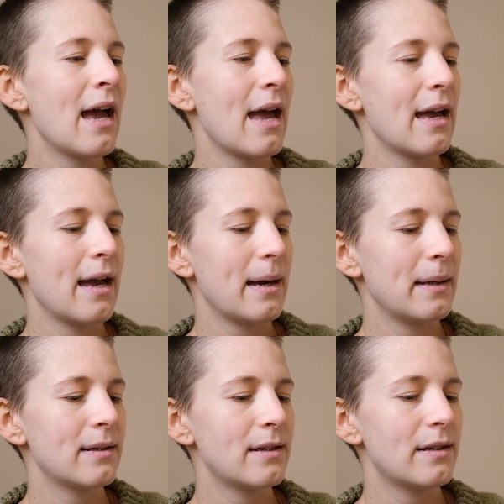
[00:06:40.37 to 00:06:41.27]

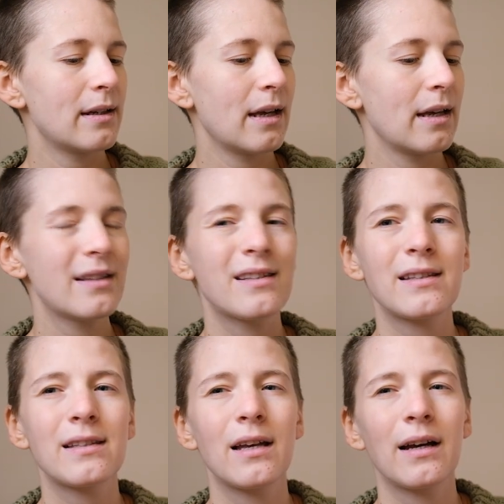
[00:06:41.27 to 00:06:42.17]
And
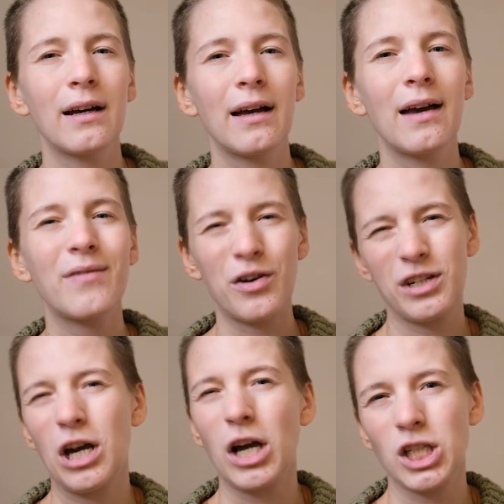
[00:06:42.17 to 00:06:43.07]
it's a very
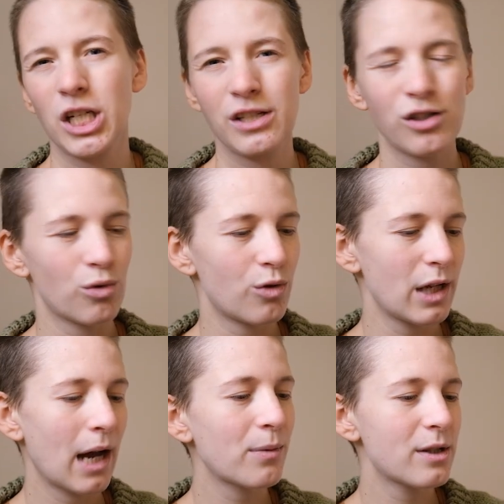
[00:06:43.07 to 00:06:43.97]
touching
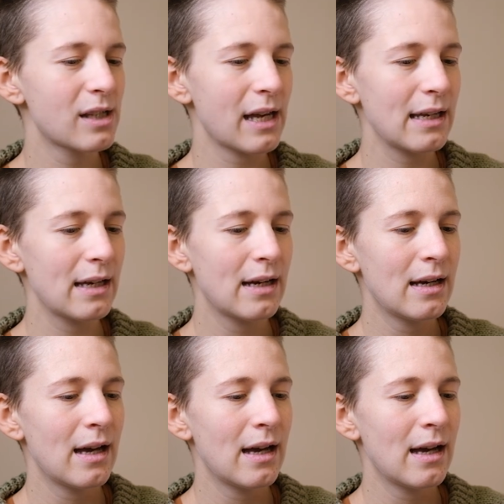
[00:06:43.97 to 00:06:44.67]
story, I would say.